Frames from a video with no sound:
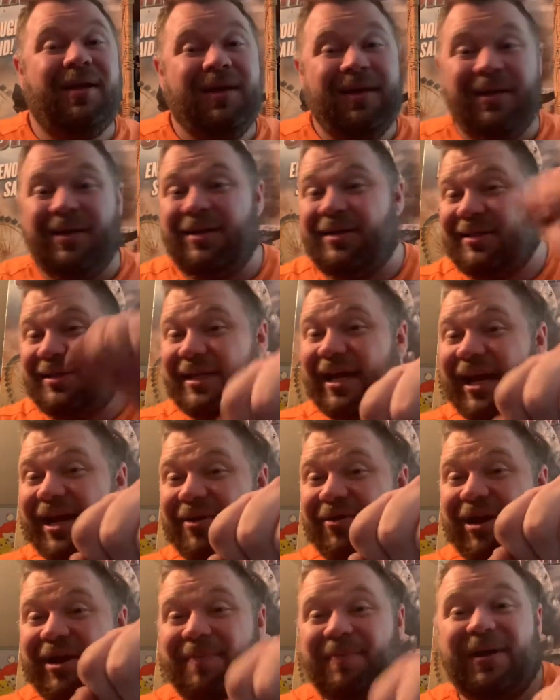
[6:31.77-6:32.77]
Stay
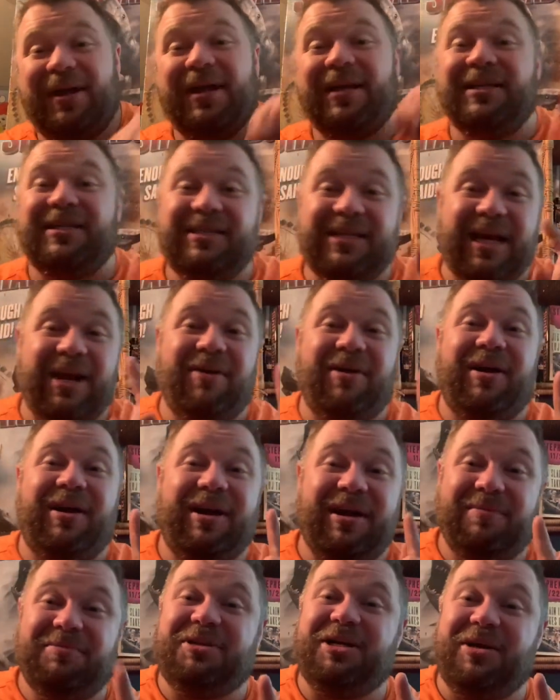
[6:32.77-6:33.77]
creepy. And Sarah at
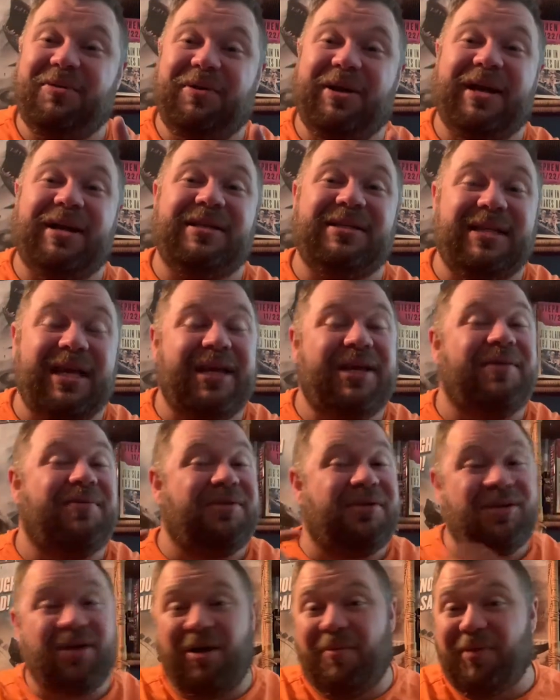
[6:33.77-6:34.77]
MG Reads, thank you
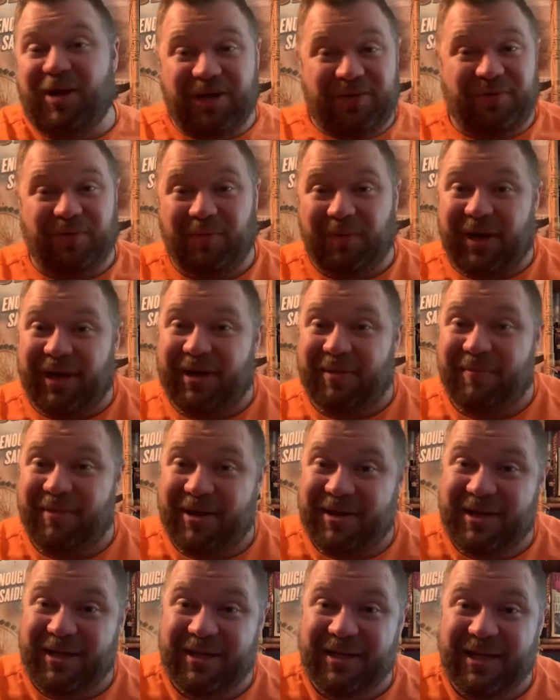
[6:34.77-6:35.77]
so much for
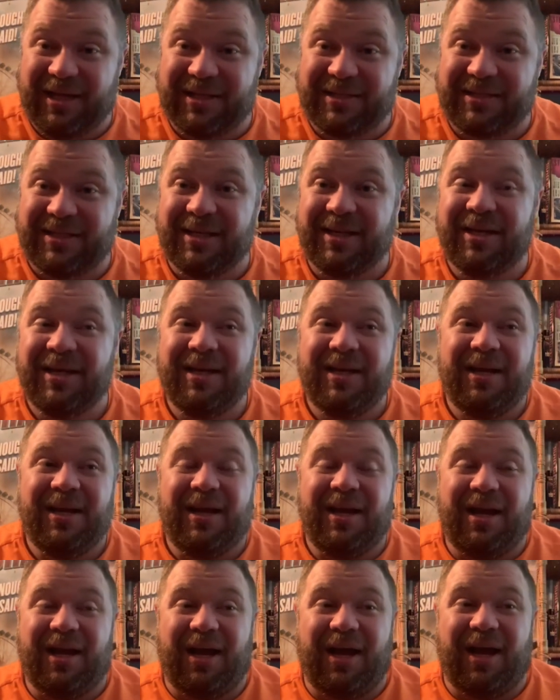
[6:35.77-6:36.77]
recommending this.
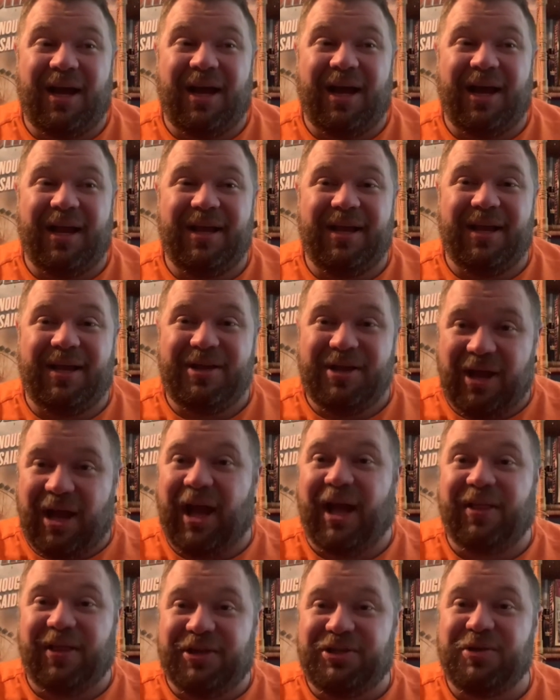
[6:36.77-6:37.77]
I
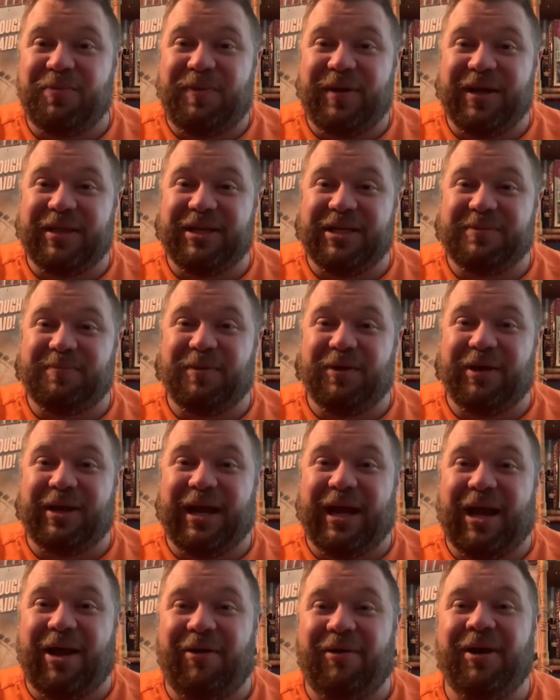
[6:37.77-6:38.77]
I let you pick this book
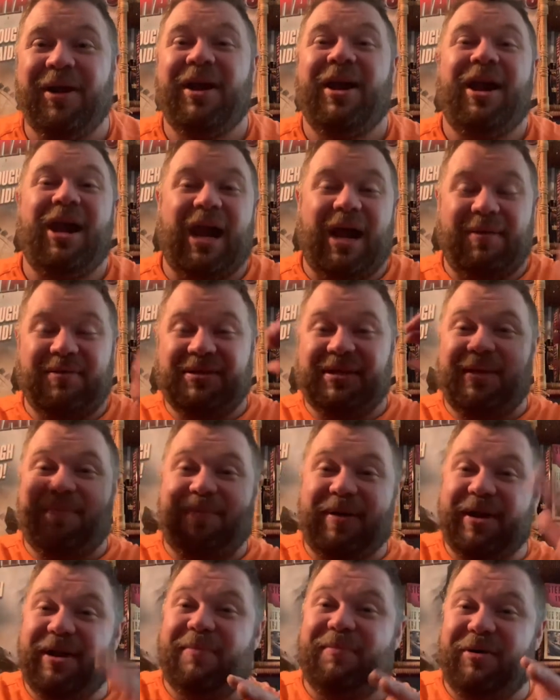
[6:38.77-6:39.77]
out. I was like,
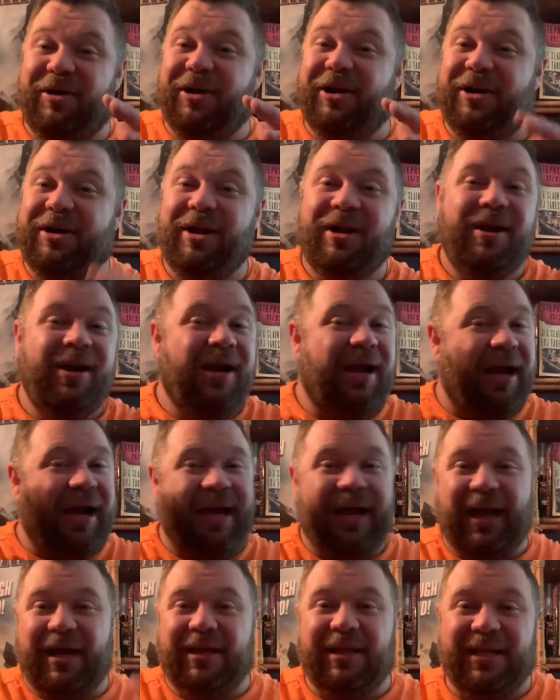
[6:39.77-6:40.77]
pick a book. I
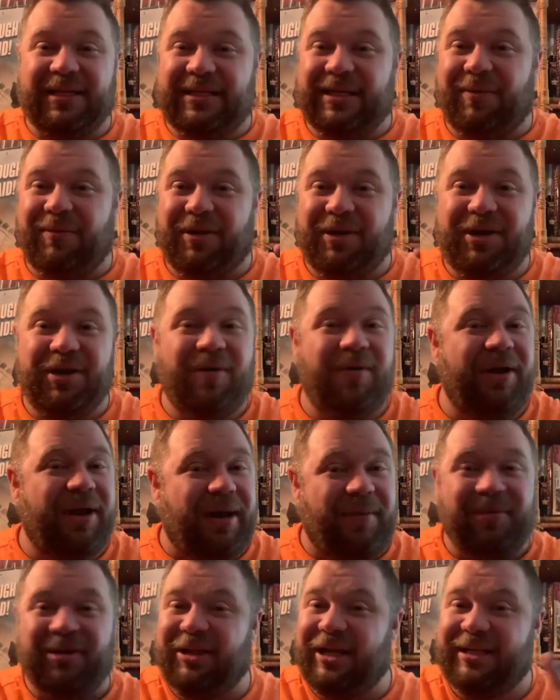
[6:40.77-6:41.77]
got to let someone do it.
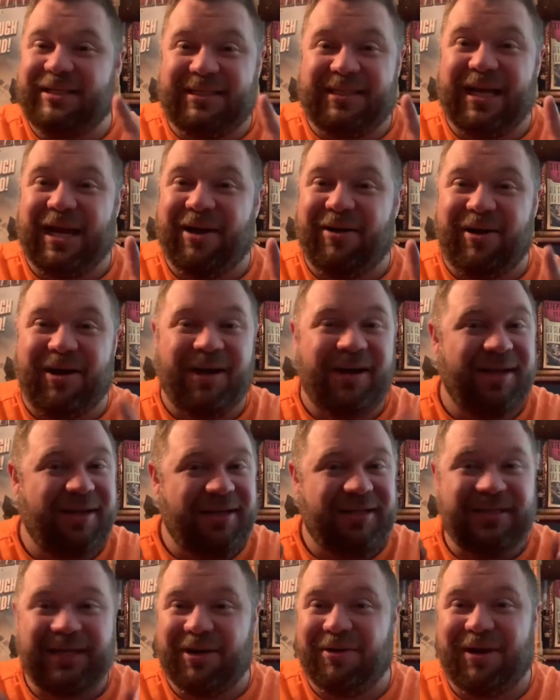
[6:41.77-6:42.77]
I'm going to let Sarah.
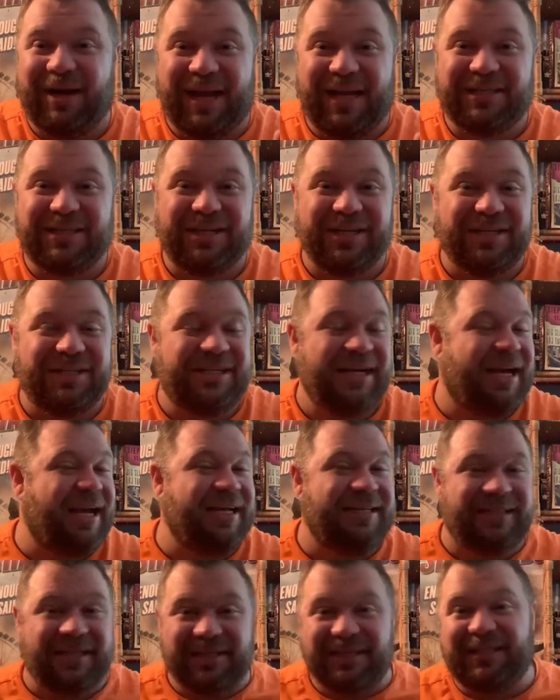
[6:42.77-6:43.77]
Sarah has good
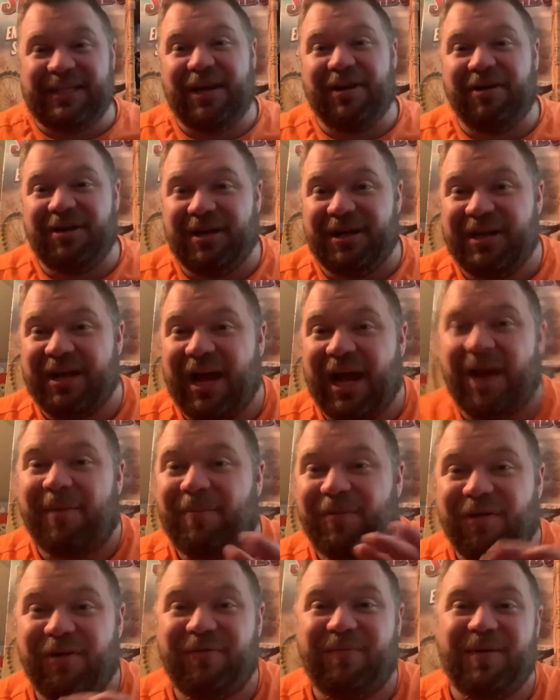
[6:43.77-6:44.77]
taste, and Sarah did not
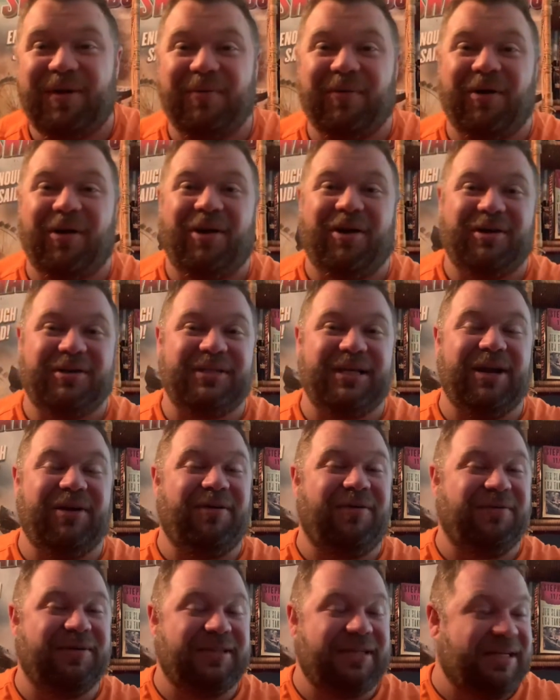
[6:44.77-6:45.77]
prove me wrong.
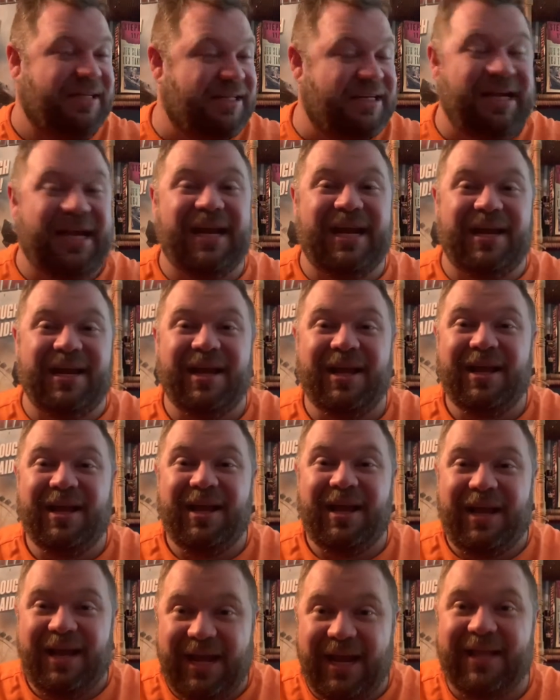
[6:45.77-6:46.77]
Sarah was indeed
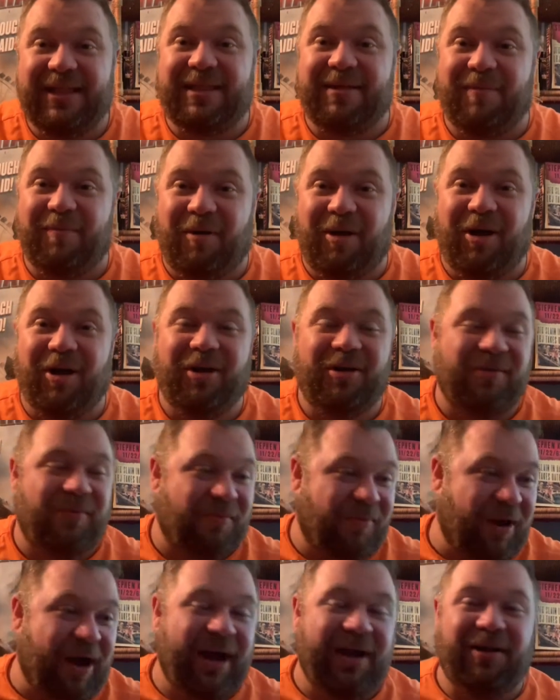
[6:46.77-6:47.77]
hit the mark
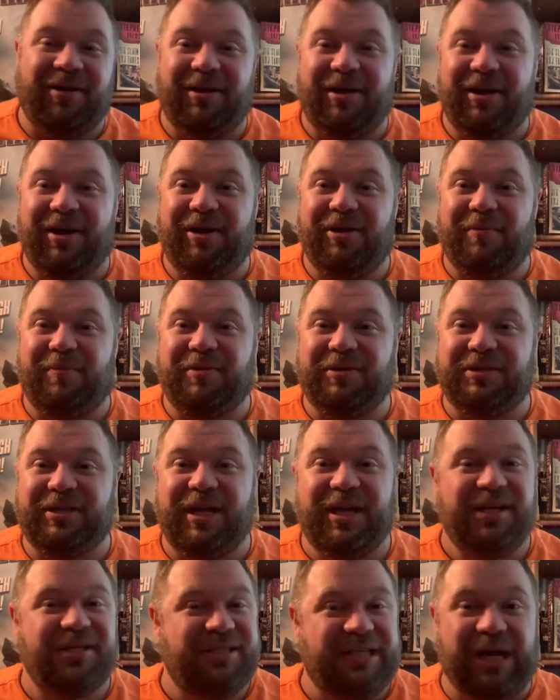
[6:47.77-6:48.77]
right on
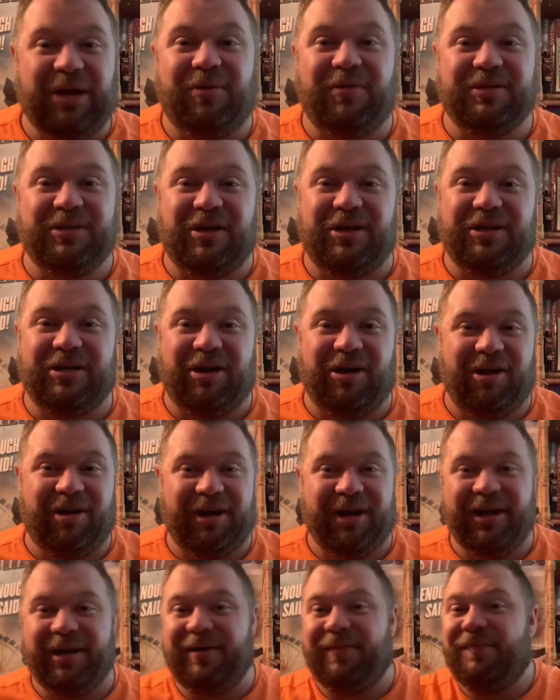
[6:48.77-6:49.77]
100%. Sarah was on
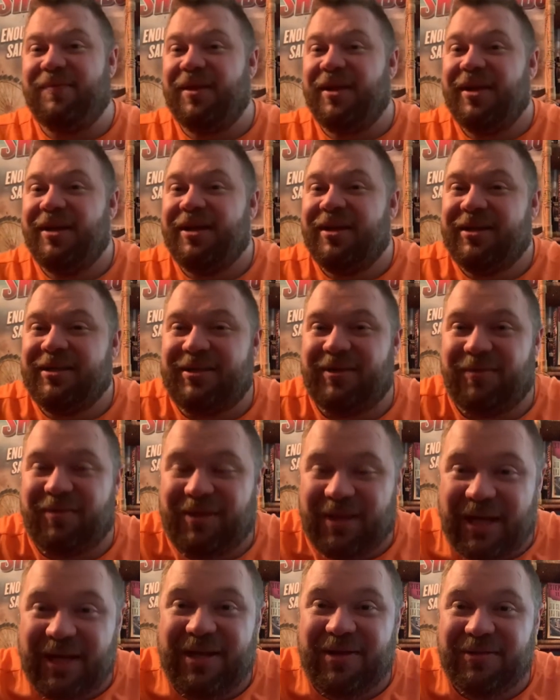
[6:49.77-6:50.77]
target. So
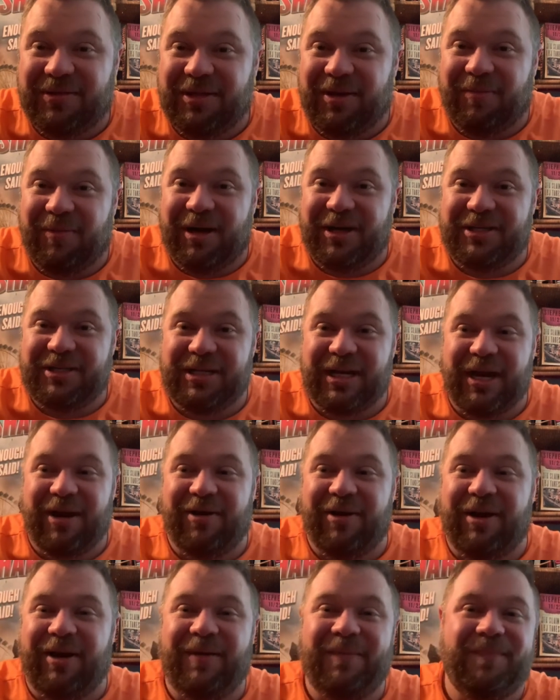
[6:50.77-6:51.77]
thank you so much,
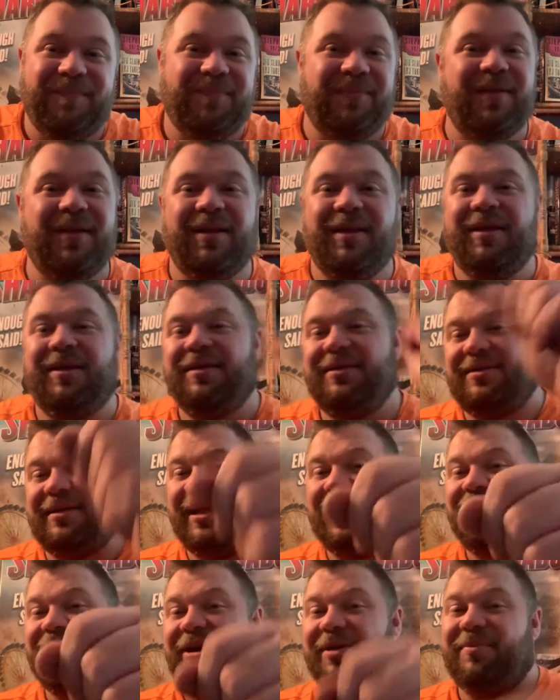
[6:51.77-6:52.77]
Sarah.
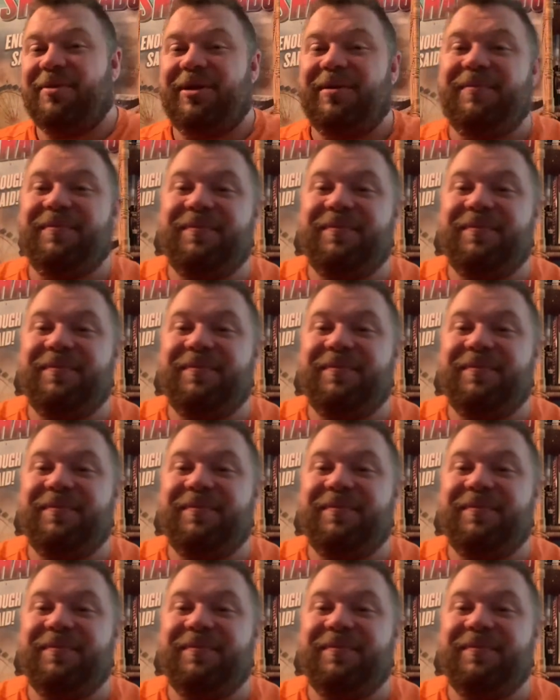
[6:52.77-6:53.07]
Stay creepy.